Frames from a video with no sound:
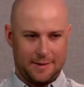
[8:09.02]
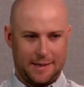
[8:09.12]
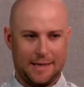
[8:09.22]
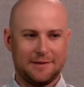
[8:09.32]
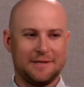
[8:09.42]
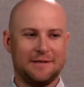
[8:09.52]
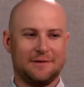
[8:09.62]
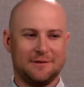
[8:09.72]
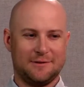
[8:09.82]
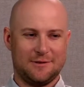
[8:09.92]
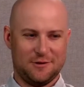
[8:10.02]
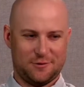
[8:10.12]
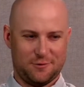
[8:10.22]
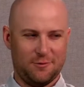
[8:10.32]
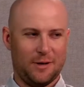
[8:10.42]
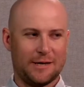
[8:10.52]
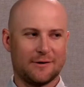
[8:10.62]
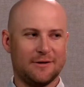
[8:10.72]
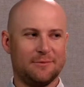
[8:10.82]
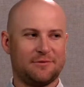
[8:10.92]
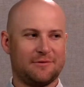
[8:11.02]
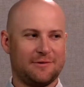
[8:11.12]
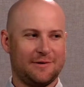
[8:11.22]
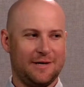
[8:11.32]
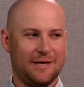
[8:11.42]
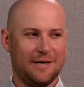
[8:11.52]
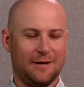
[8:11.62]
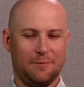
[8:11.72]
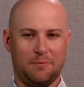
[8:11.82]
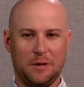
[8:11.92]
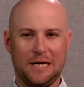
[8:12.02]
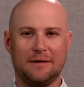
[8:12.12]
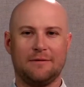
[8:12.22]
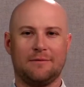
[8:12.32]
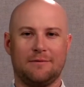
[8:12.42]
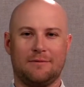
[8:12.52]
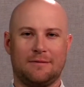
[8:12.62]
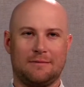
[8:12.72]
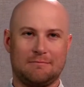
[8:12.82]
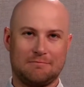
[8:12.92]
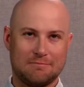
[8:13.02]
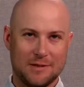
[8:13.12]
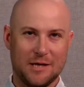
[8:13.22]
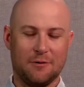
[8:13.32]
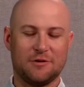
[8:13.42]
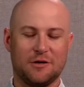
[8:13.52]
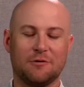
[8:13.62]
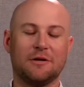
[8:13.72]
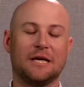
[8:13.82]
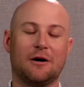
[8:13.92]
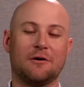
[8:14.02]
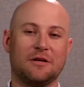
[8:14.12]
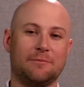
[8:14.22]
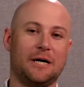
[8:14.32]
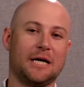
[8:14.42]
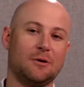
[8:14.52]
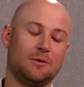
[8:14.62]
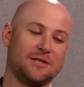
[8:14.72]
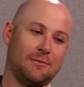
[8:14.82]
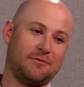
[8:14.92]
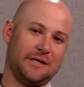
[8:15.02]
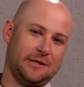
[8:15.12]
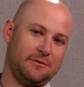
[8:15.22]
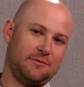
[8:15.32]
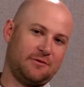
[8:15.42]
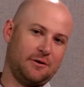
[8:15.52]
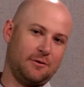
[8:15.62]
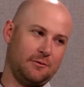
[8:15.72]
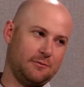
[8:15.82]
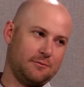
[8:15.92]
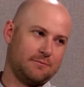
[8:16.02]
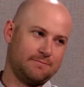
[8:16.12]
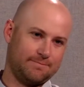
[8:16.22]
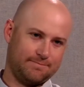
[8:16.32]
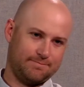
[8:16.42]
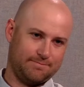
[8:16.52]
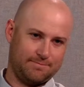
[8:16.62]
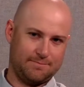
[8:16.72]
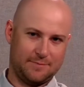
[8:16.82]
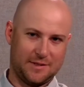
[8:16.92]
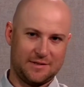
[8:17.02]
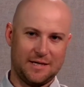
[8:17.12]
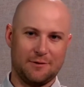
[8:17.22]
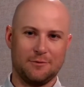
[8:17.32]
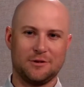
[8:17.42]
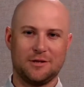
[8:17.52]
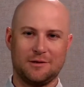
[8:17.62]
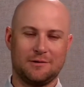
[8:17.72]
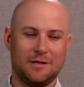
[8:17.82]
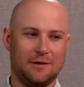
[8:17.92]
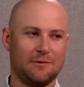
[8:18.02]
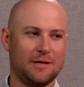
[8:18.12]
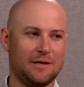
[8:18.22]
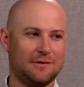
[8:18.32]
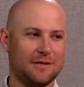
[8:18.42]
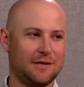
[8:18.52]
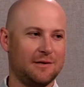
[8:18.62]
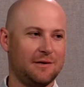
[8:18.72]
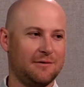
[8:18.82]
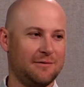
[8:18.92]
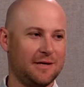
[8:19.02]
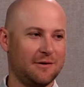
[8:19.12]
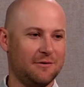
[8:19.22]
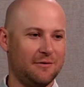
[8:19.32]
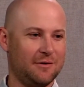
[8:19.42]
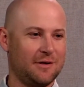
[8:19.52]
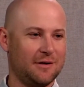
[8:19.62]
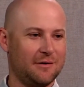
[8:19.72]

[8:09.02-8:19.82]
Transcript: I tend to destroy wire clips, but you know, generally they are deep pocket, which I'm a fan of. So yeah, take what you kind of take it or leave it kind of